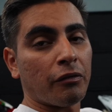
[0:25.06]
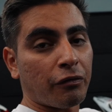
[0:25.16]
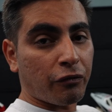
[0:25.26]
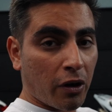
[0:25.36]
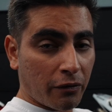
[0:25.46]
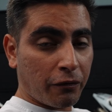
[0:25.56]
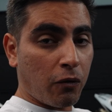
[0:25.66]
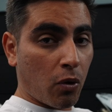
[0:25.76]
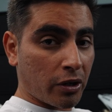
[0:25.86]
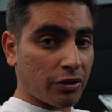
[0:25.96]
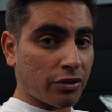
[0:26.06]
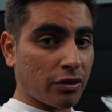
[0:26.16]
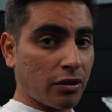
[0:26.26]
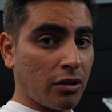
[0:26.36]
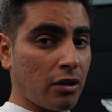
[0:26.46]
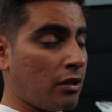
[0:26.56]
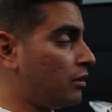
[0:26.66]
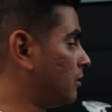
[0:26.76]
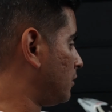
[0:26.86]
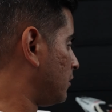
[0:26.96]
front forks
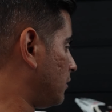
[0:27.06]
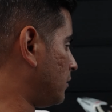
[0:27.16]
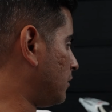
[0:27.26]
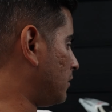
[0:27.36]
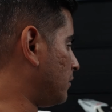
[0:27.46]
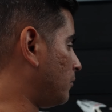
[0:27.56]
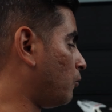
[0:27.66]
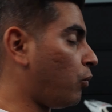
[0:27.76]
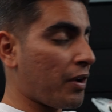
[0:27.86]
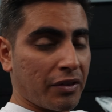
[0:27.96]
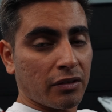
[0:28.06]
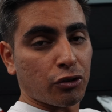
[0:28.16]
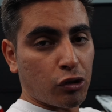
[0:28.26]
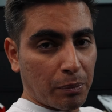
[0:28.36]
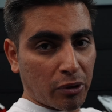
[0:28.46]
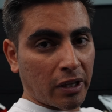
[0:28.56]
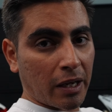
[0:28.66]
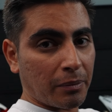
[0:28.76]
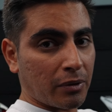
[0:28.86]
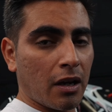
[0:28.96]
with the triple
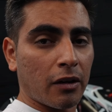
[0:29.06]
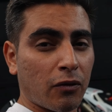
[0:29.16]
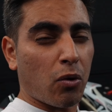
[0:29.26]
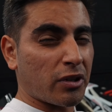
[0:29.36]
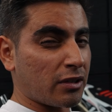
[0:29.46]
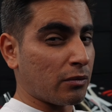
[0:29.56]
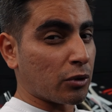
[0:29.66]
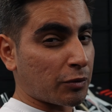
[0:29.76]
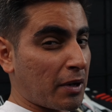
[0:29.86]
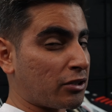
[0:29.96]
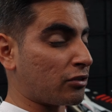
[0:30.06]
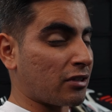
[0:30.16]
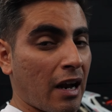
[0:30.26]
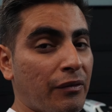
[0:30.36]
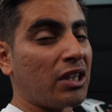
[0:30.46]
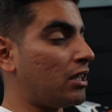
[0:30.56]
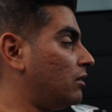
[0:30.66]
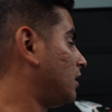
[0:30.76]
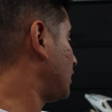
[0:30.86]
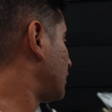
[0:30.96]
clamp and of course the wheel spacers and everything
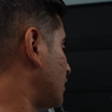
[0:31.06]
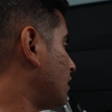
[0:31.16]
you need.